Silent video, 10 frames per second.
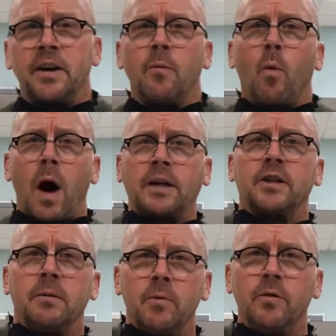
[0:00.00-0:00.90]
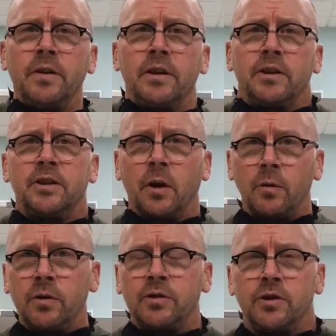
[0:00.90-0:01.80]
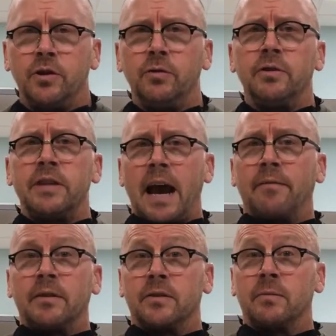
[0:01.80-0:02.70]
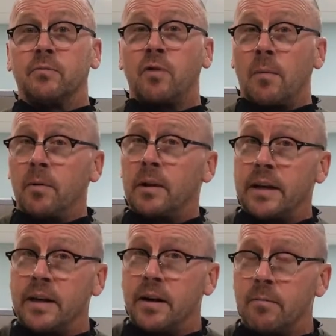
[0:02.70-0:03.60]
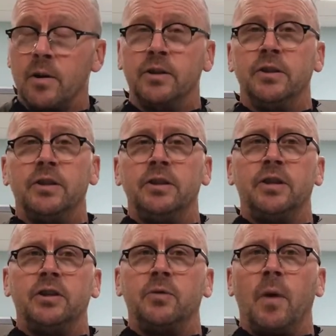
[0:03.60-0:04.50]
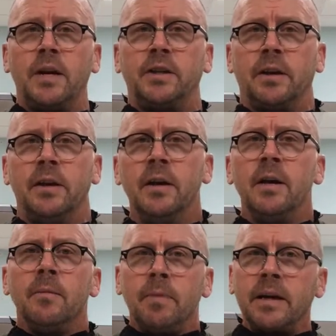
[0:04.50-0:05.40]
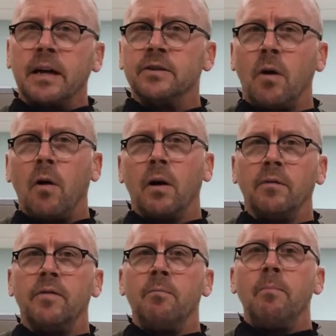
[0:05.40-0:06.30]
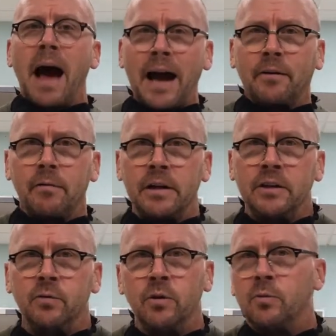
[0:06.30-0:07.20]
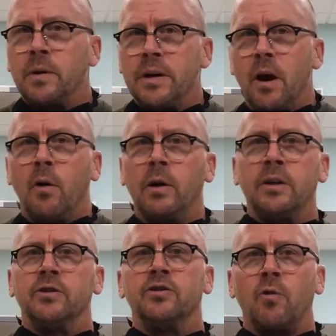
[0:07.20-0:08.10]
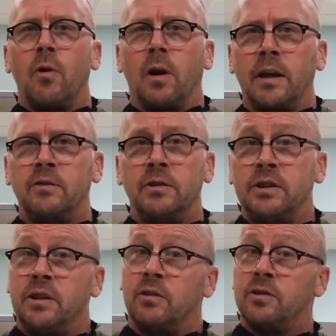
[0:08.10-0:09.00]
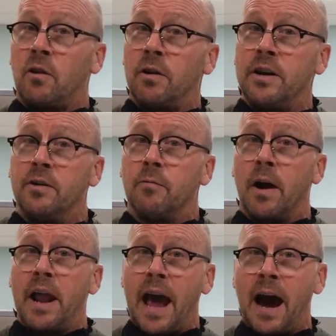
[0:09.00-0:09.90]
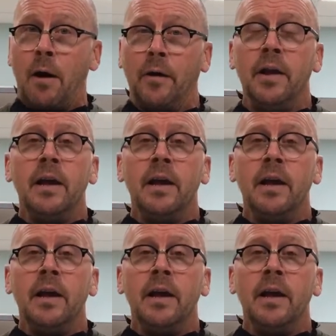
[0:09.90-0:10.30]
done watching a movie that showed the students having some trouble in an emergency situation because all of the batteries, which we know can store electricity, are starting to run out.